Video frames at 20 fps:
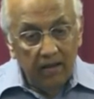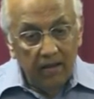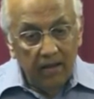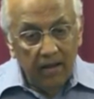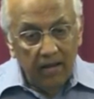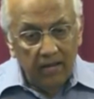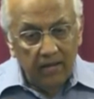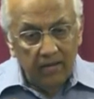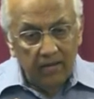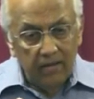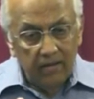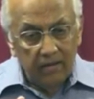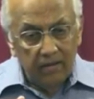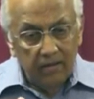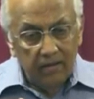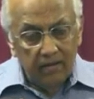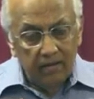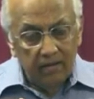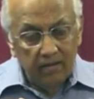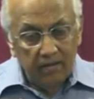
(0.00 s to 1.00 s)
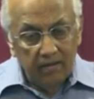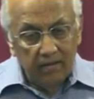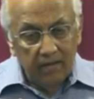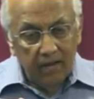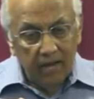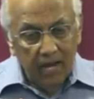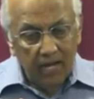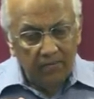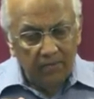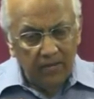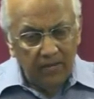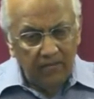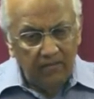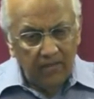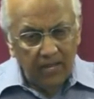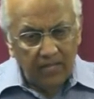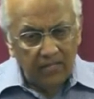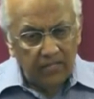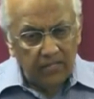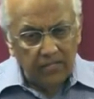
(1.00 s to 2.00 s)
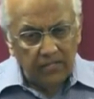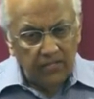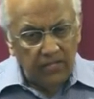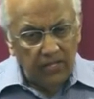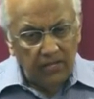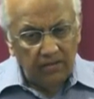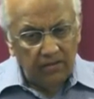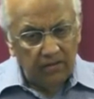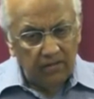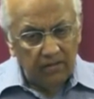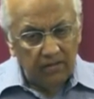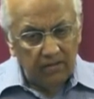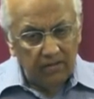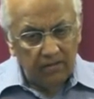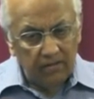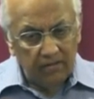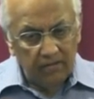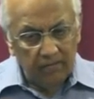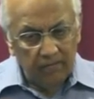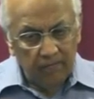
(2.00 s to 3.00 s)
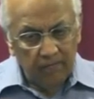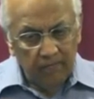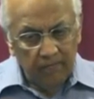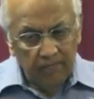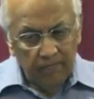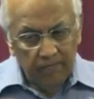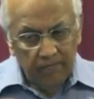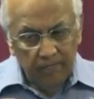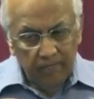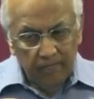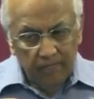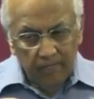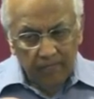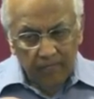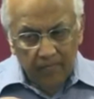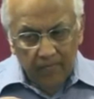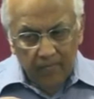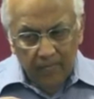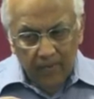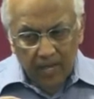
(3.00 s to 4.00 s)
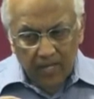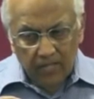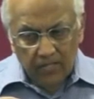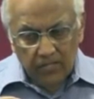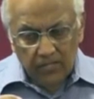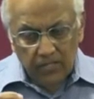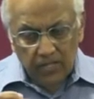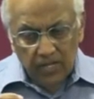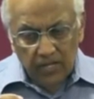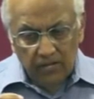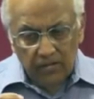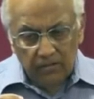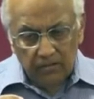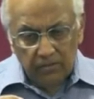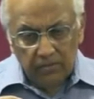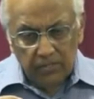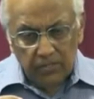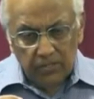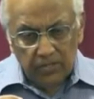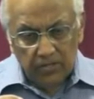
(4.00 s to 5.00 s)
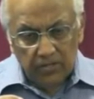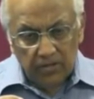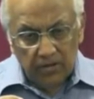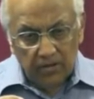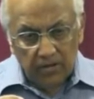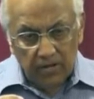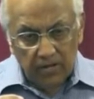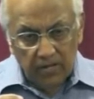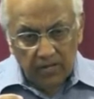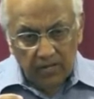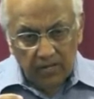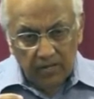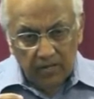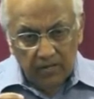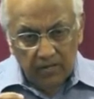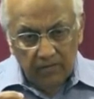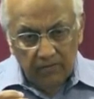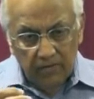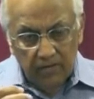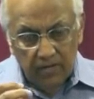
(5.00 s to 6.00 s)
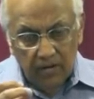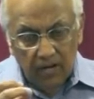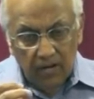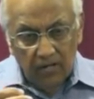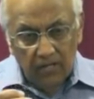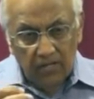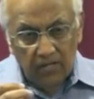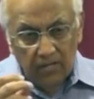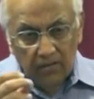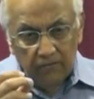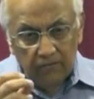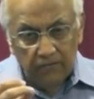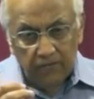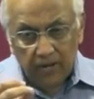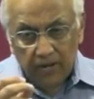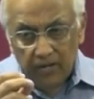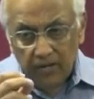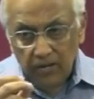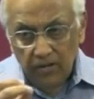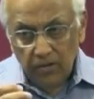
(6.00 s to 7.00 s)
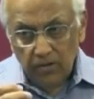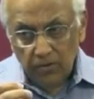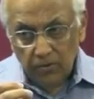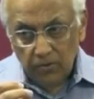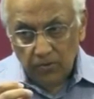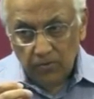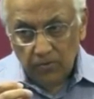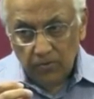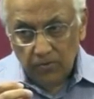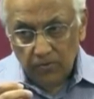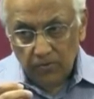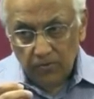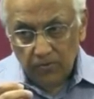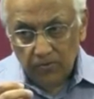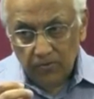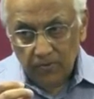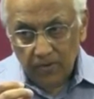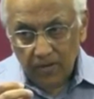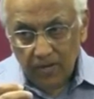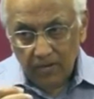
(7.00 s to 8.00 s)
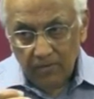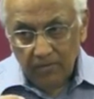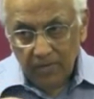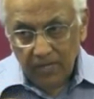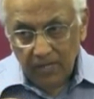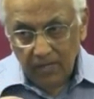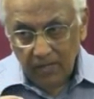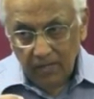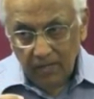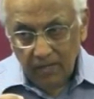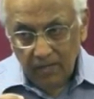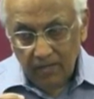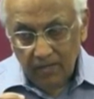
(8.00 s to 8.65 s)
And I believe that's a secret. That's the secret of spiritual authority. If God can find you and me,